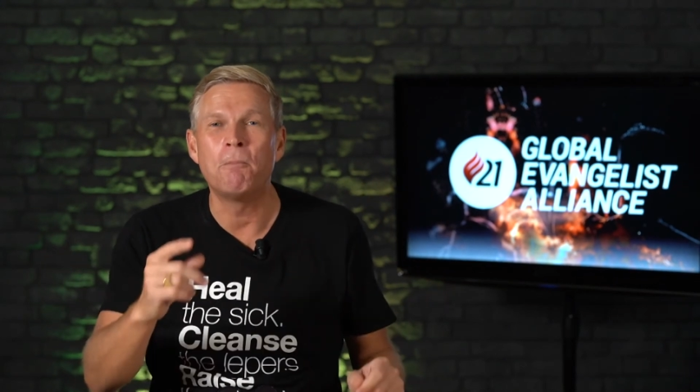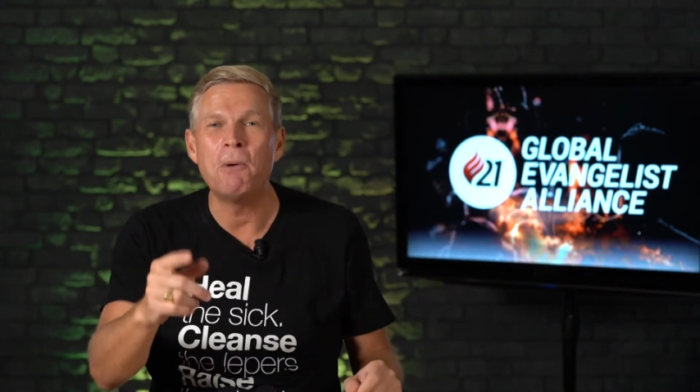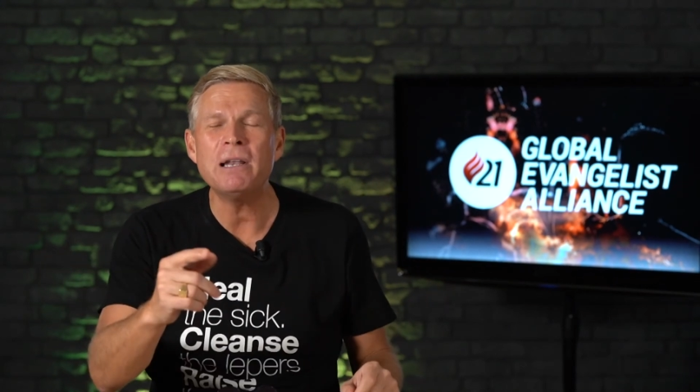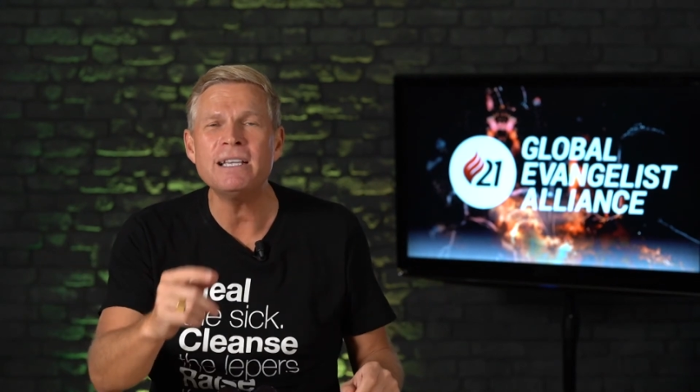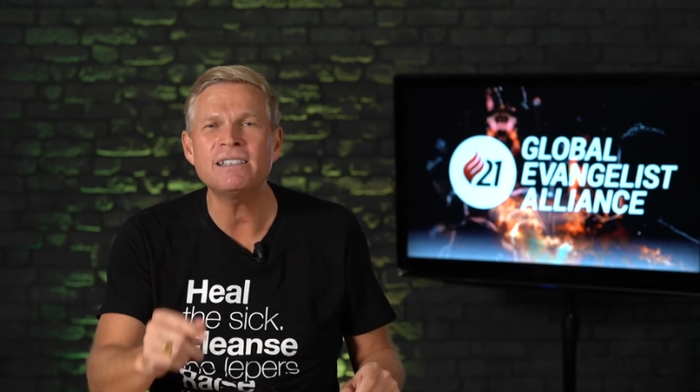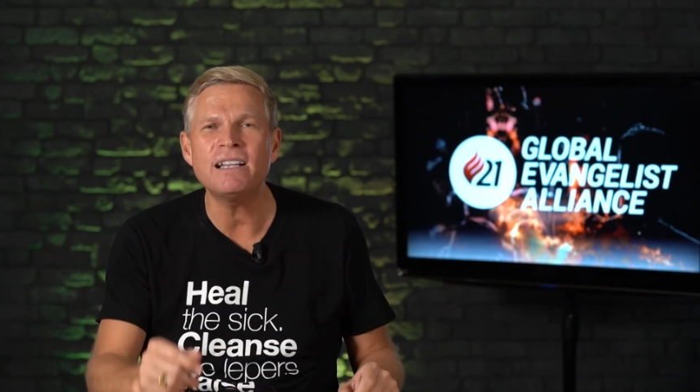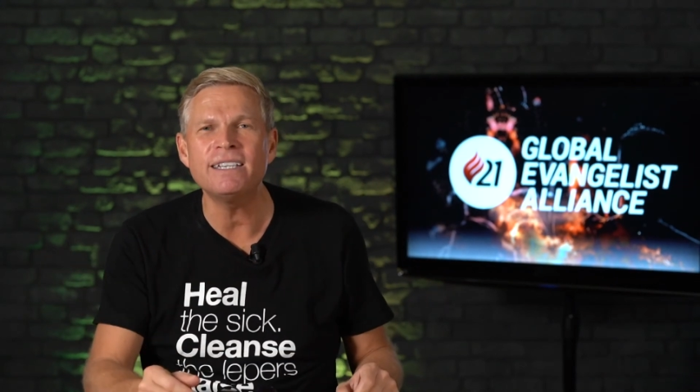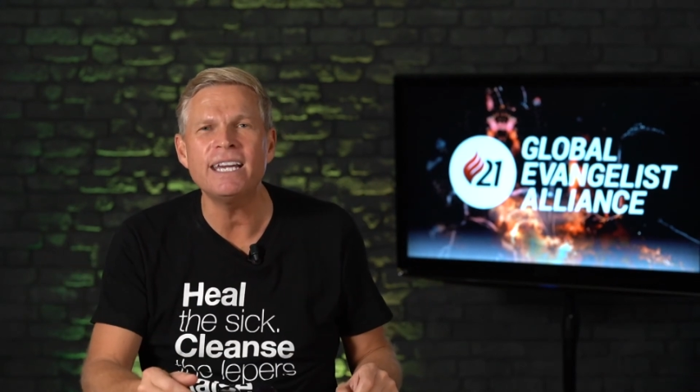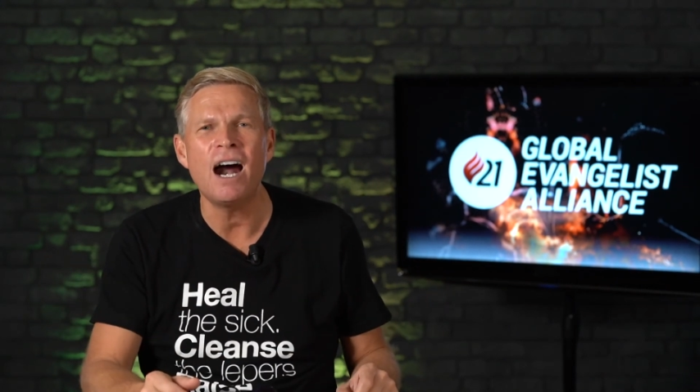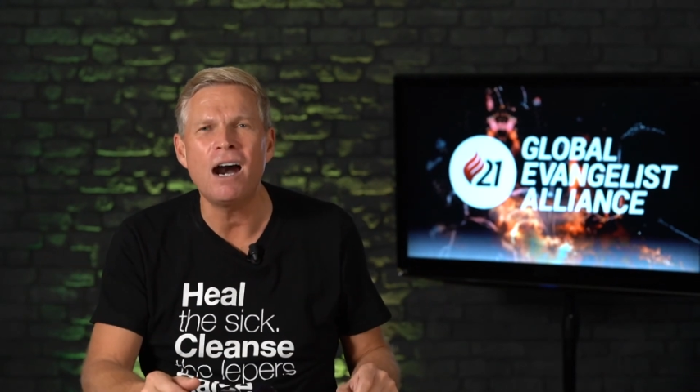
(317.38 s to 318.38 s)
The police
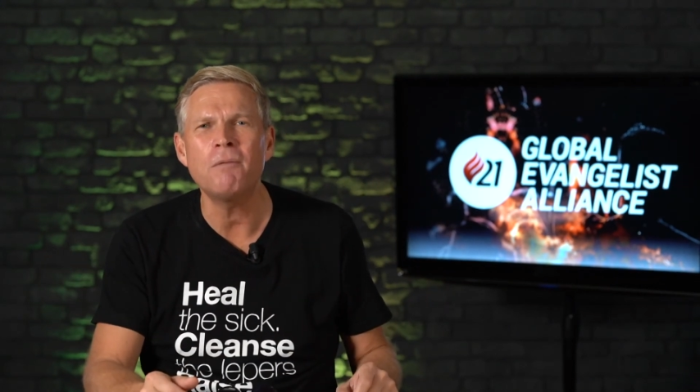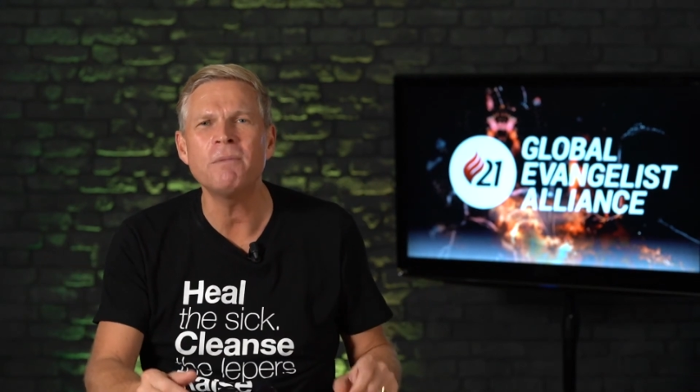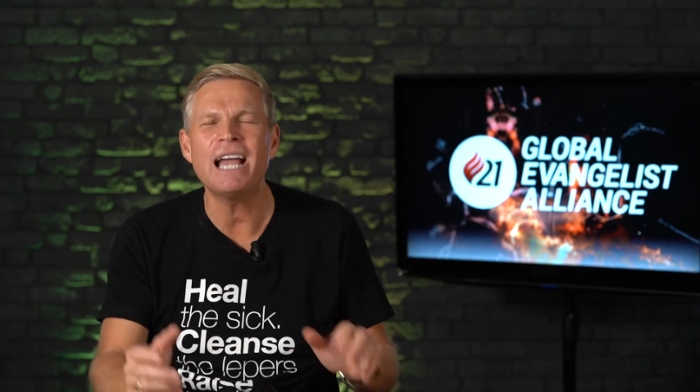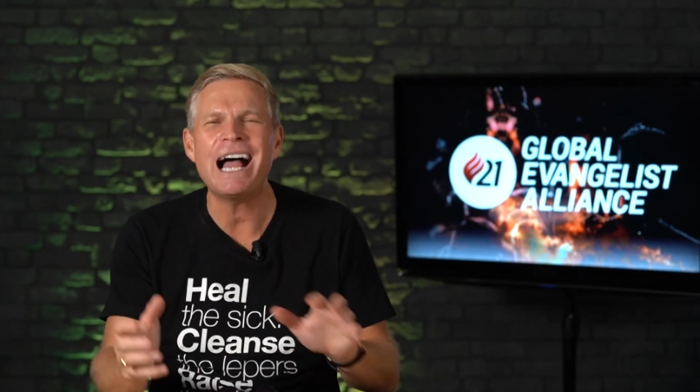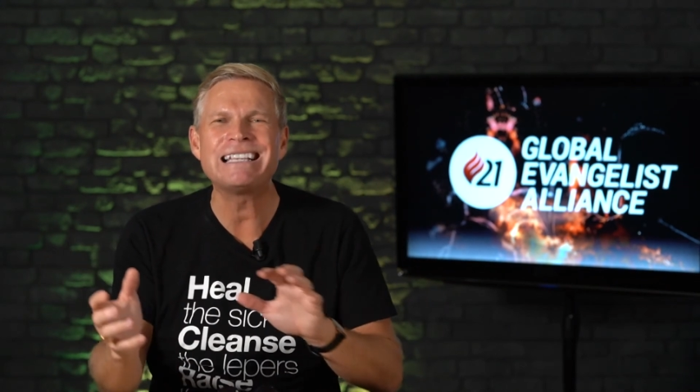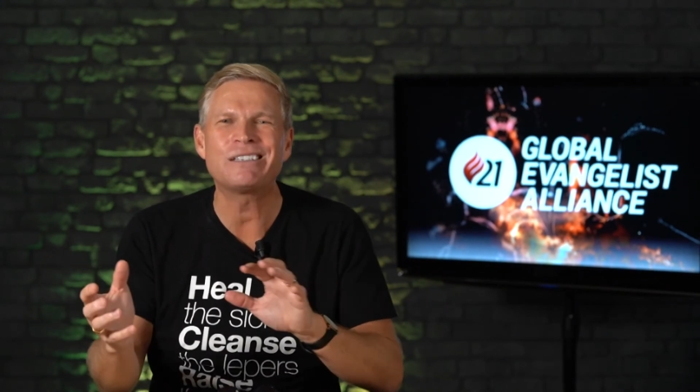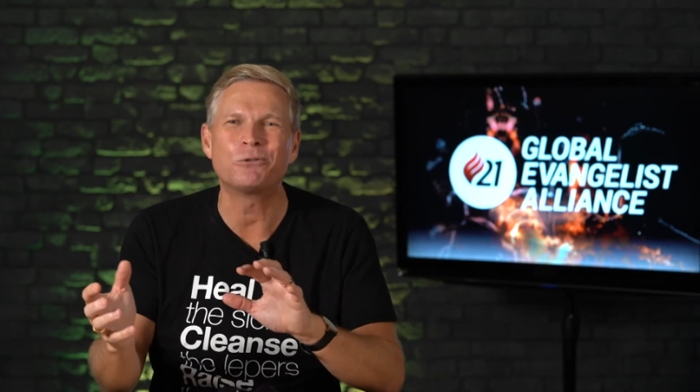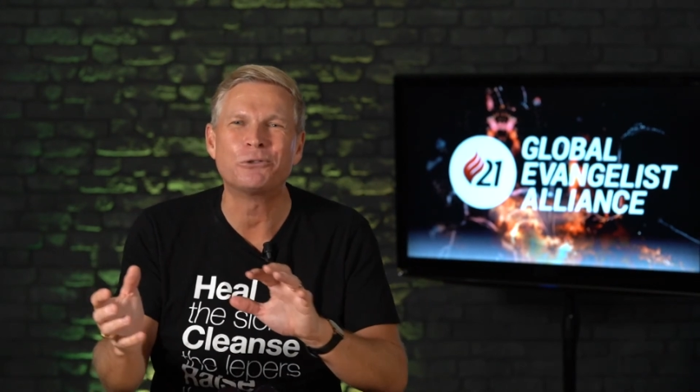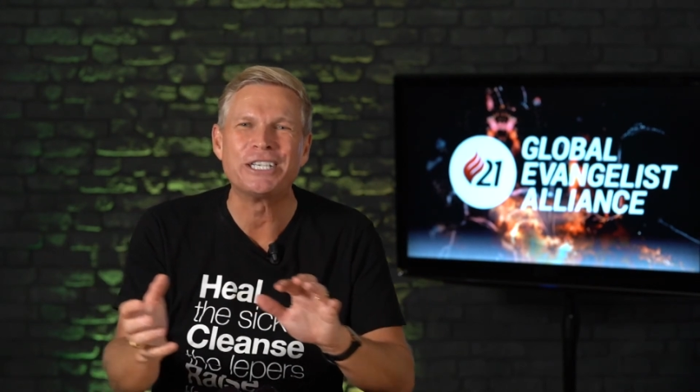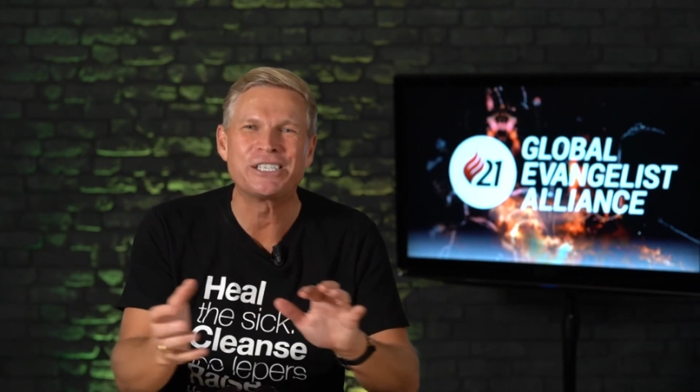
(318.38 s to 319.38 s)
and the army
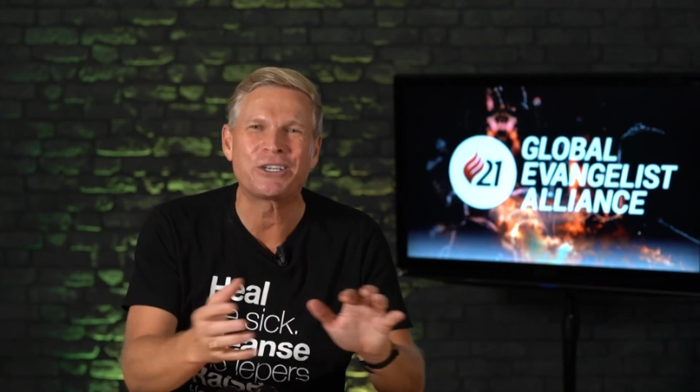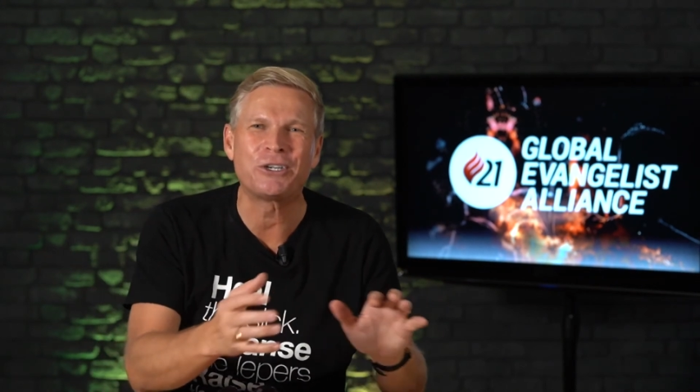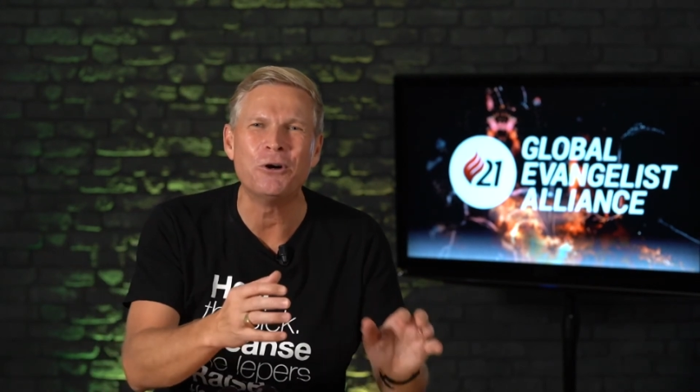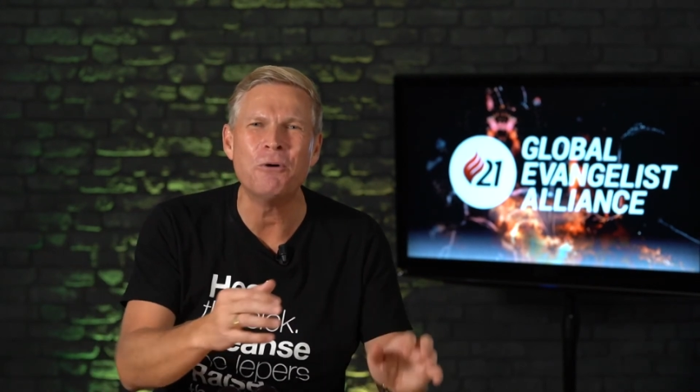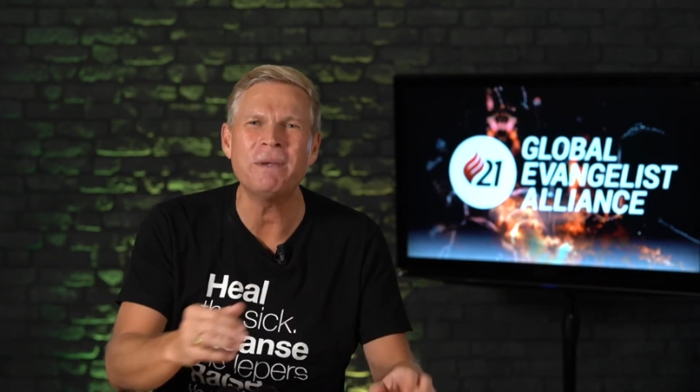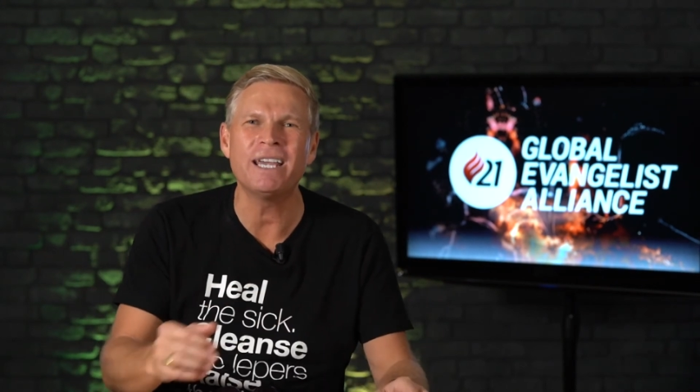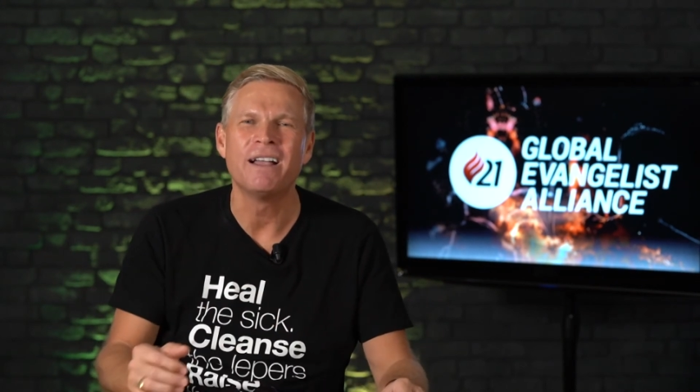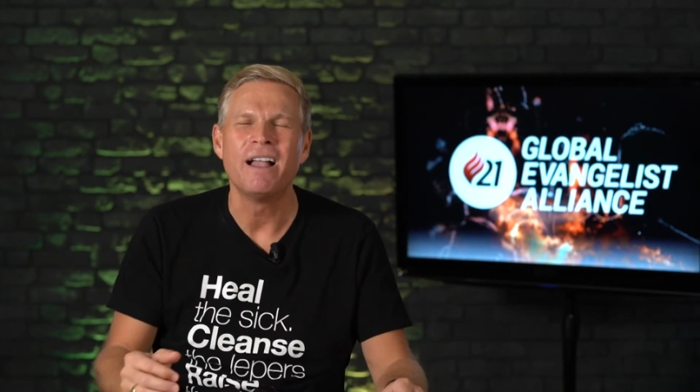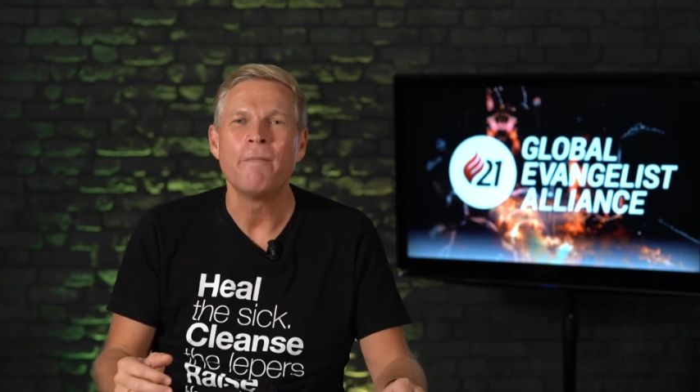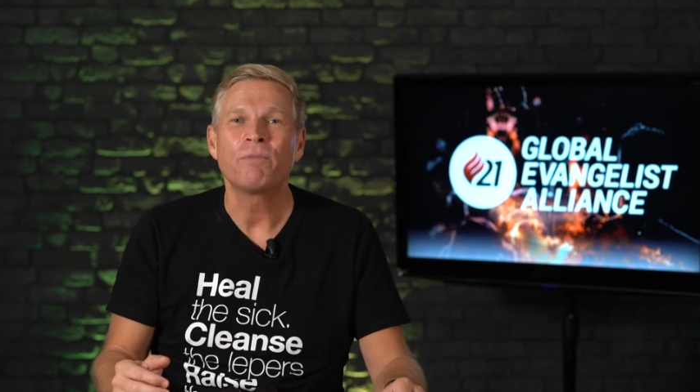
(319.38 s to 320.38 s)
asked to rescue me